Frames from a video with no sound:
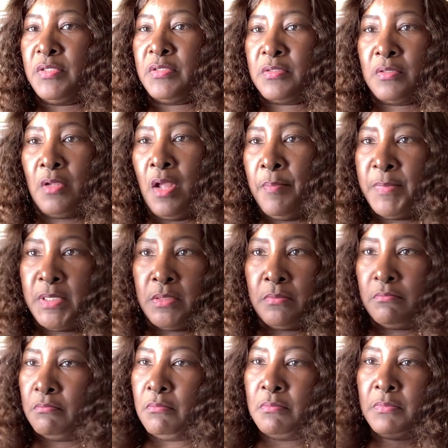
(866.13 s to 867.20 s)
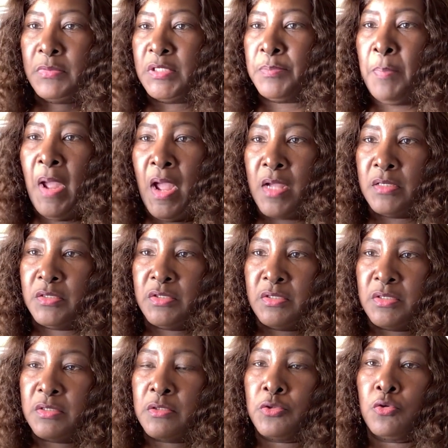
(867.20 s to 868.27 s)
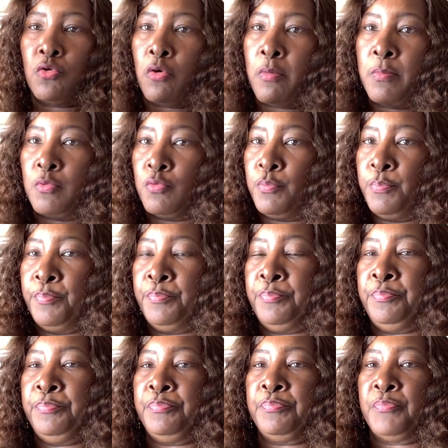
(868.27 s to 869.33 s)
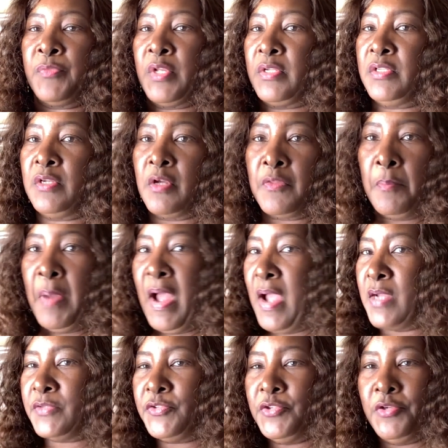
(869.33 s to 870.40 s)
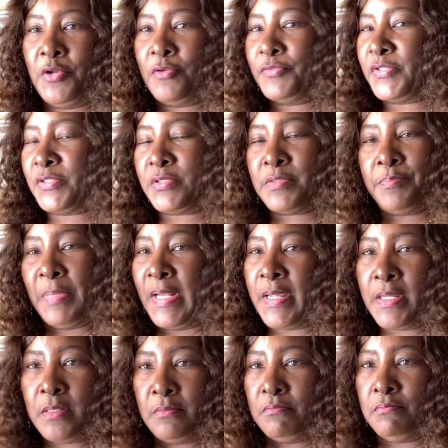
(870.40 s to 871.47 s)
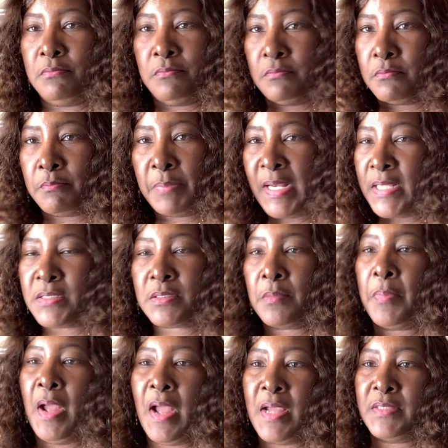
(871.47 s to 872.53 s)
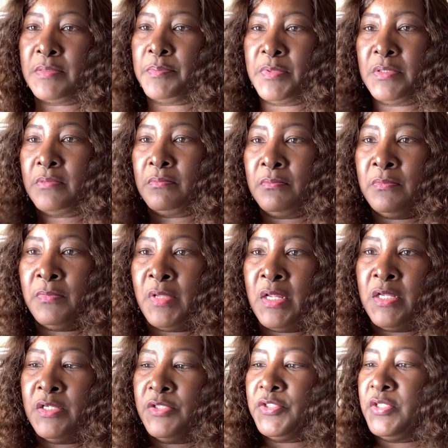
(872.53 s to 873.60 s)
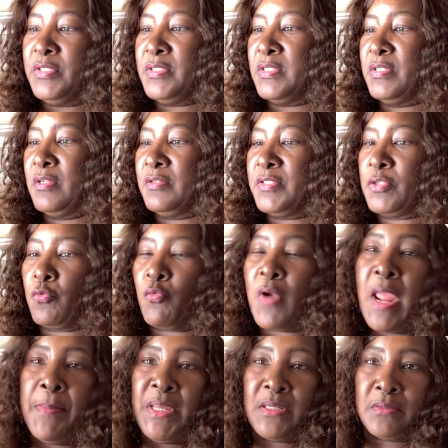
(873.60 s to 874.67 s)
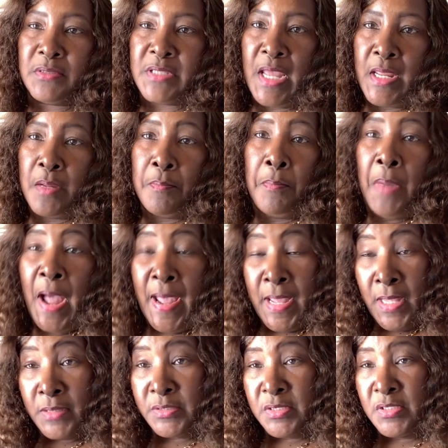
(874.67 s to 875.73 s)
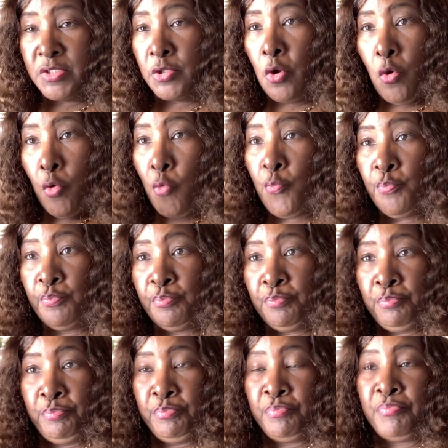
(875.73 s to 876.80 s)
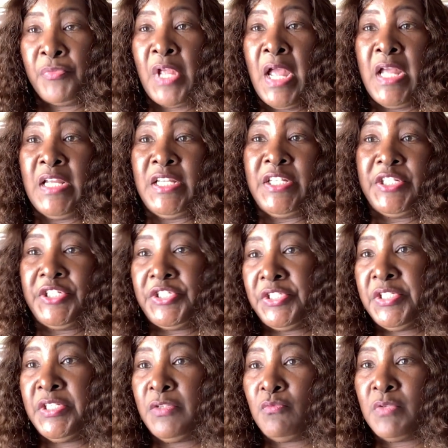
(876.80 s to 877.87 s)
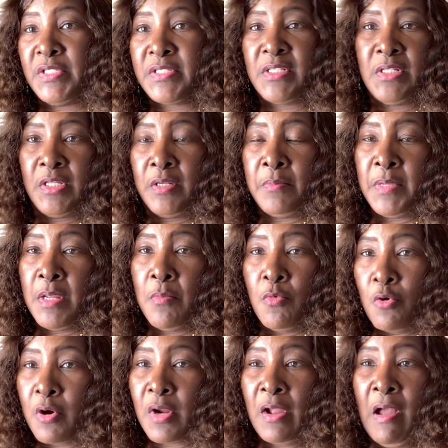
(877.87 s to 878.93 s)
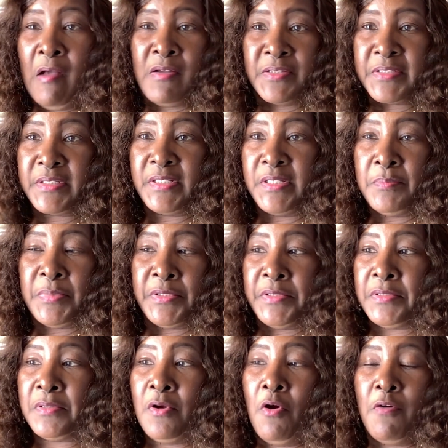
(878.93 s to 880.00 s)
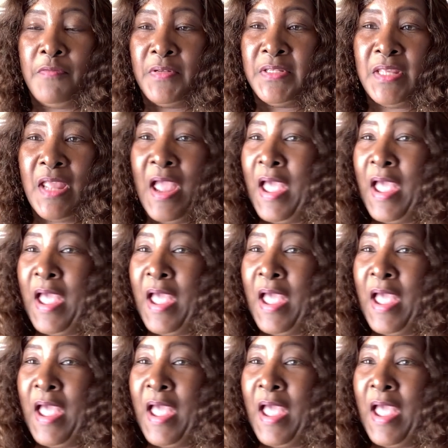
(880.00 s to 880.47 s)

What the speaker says: I mean, this pot is just adorable. The other pots, just plain plastic pots, but she's in a ceramic type pot. So she was a little bit more costly, but hopefully